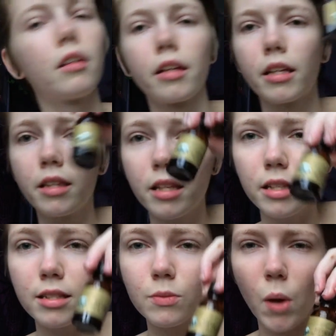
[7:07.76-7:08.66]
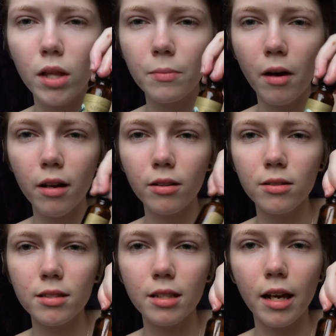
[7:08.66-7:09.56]
like in these smaller
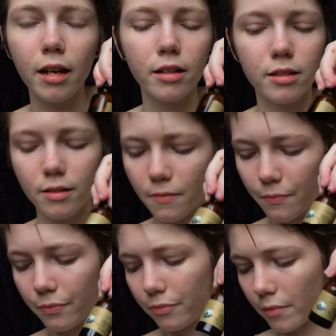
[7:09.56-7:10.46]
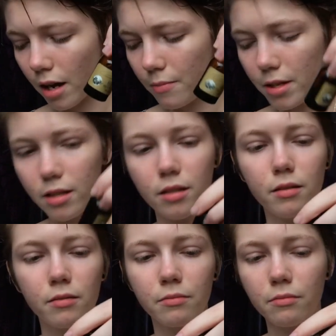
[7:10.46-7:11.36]
bottles, and I mean,
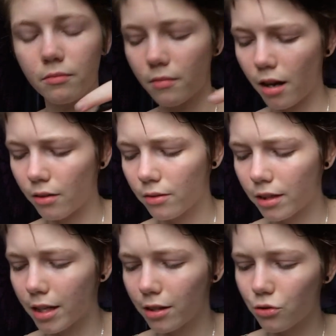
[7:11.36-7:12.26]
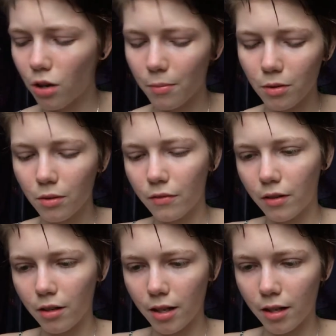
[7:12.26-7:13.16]
I don't think the dropper would fit
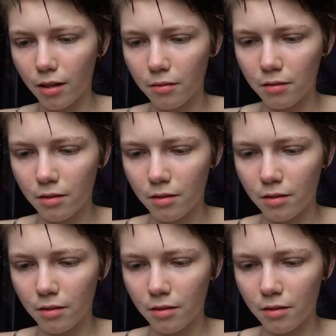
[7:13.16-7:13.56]
on here.